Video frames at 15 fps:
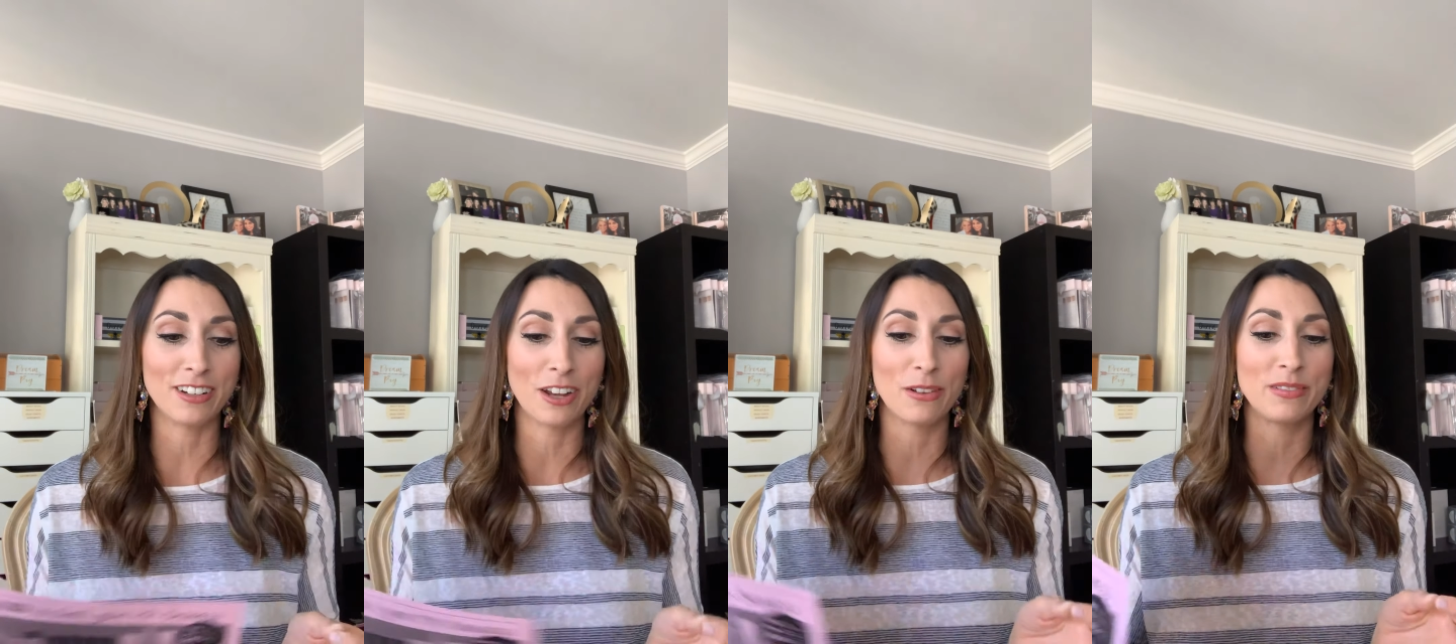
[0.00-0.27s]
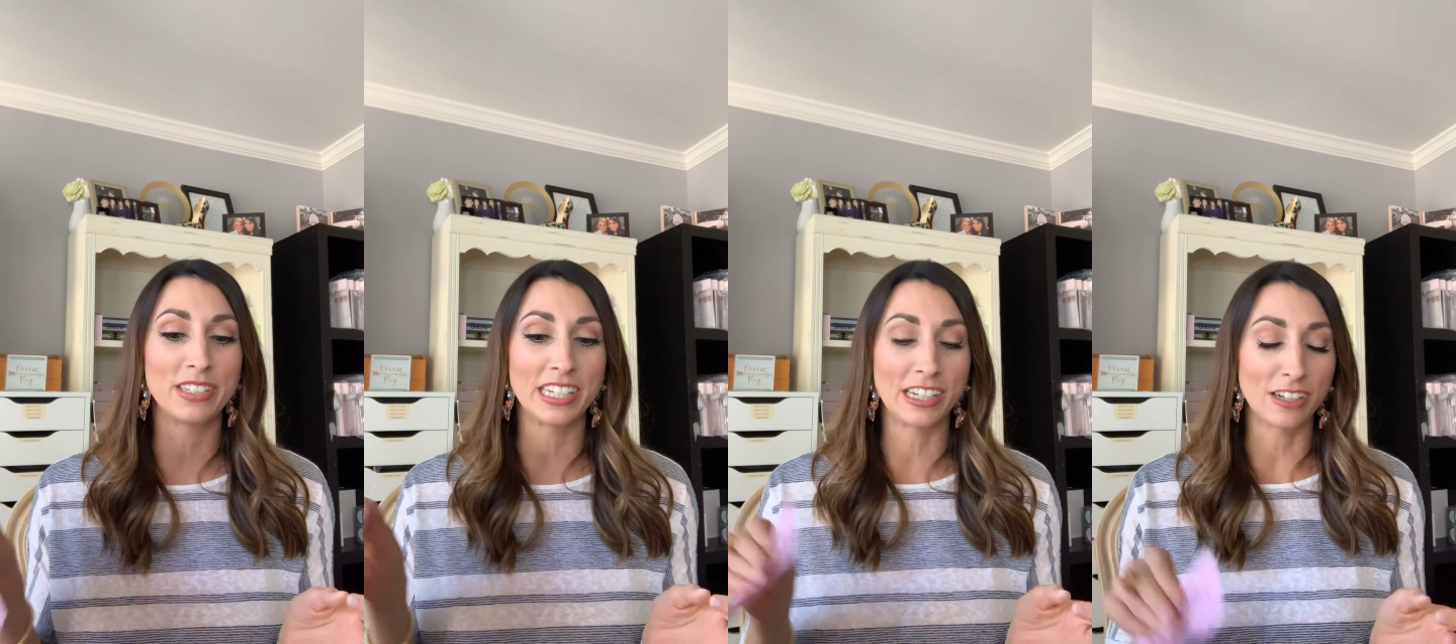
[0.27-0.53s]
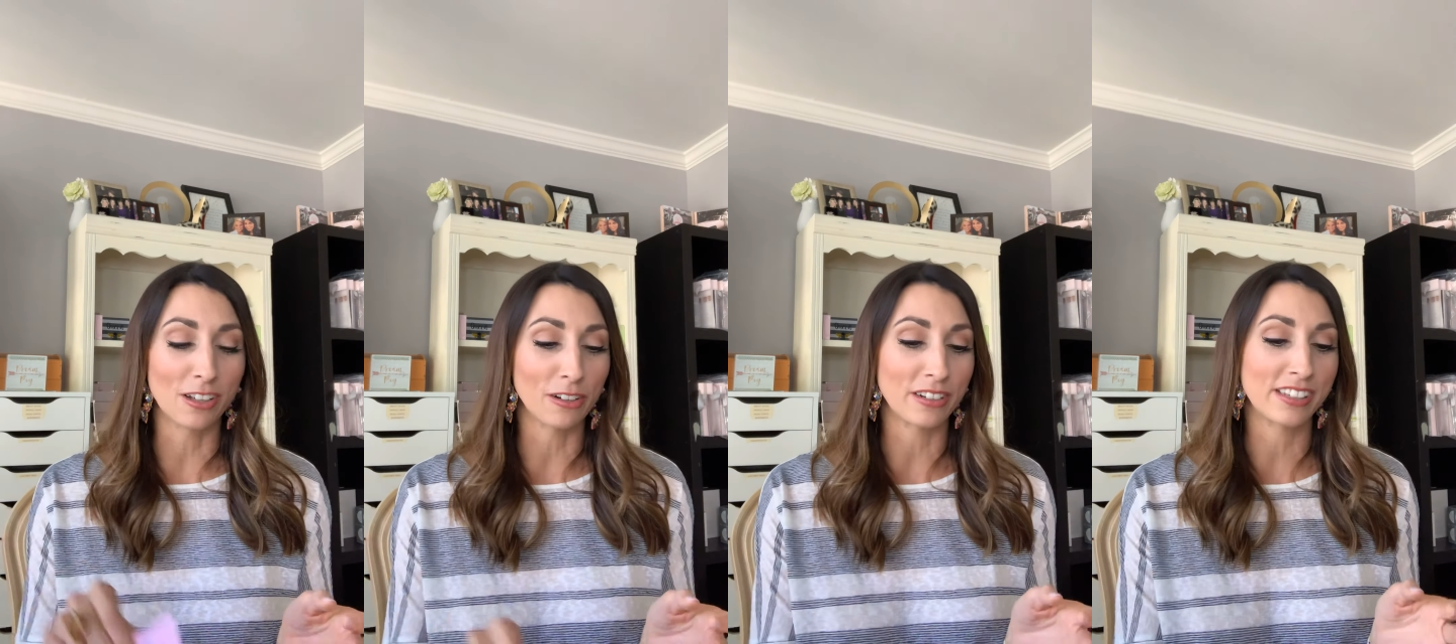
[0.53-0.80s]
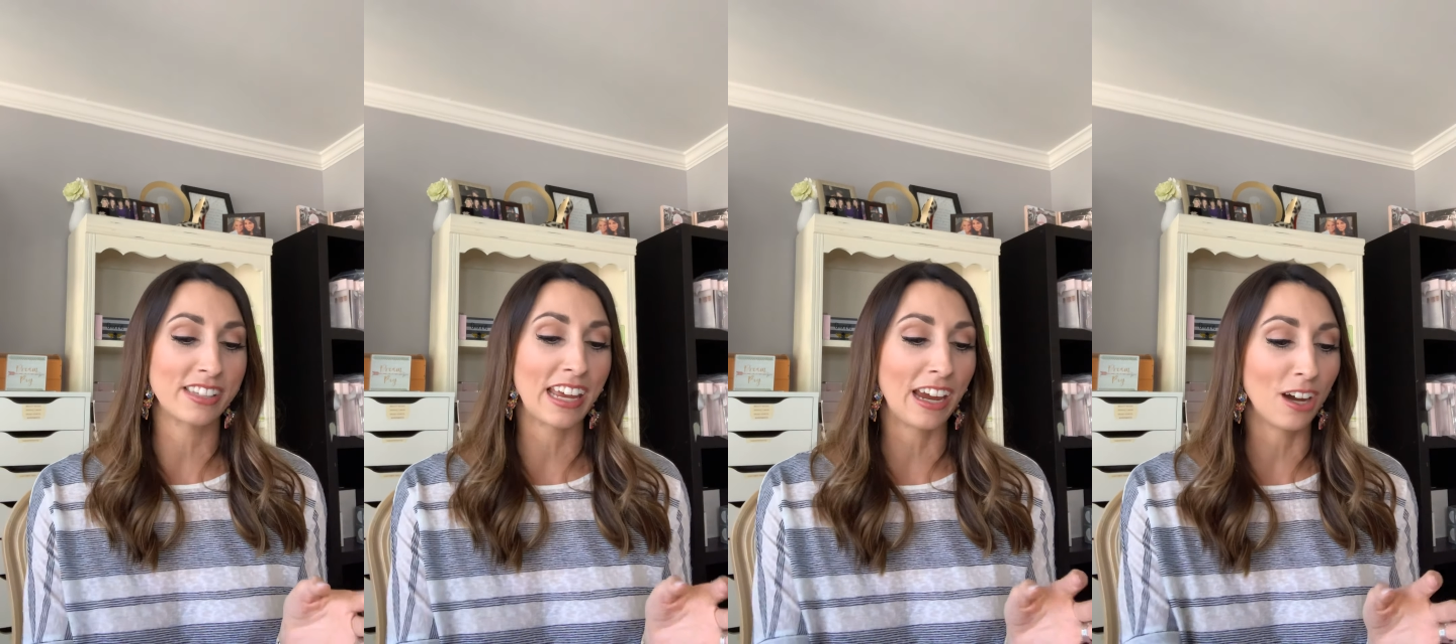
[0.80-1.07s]
No deal or
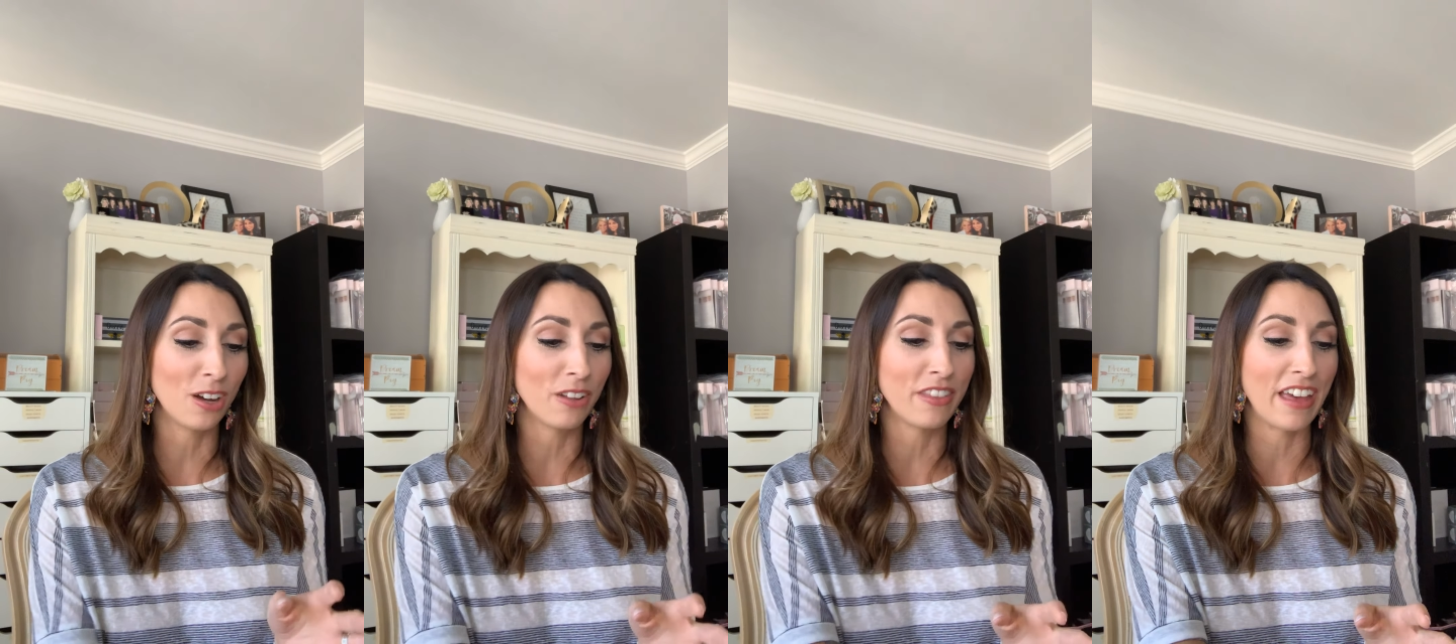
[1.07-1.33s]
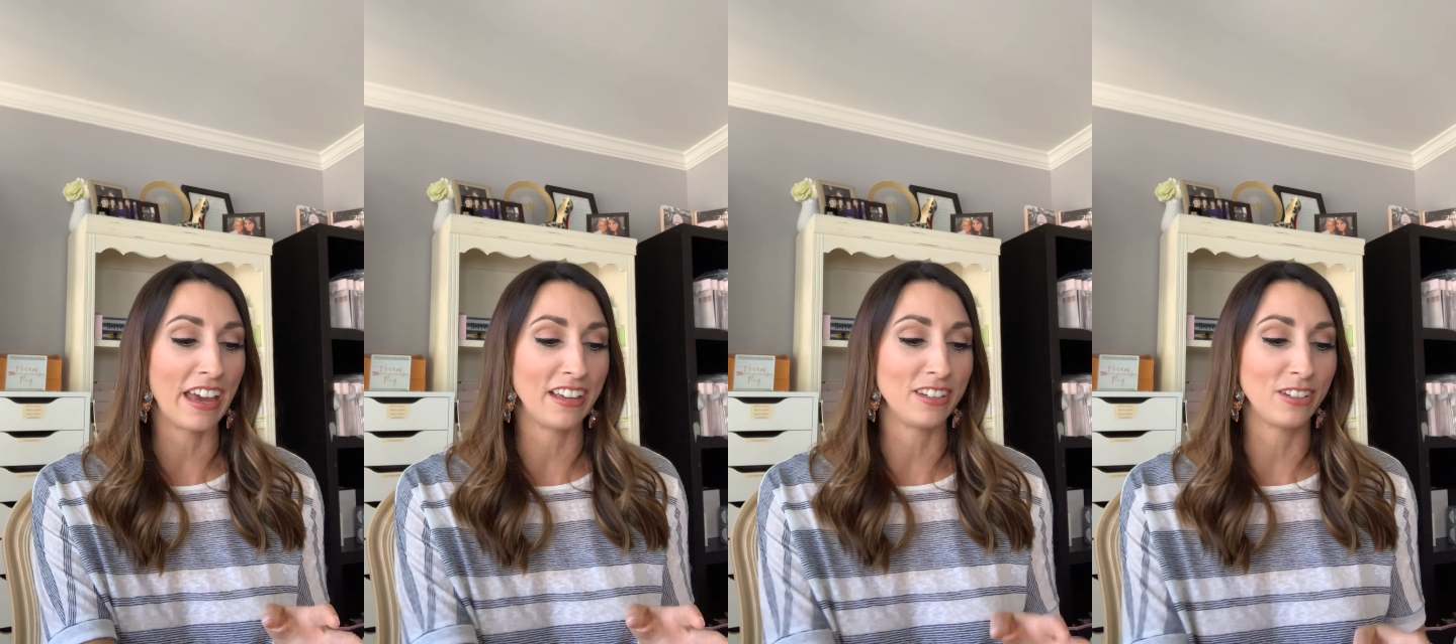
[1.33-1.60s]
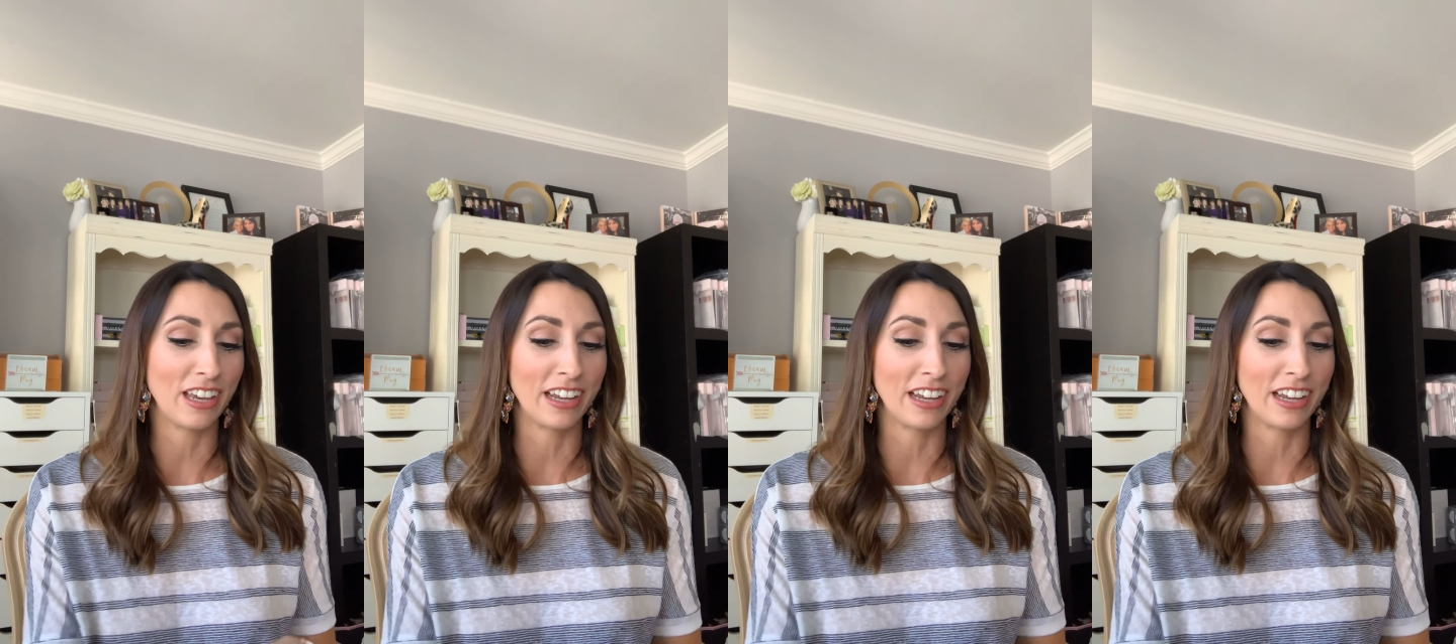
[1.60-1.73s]
sale that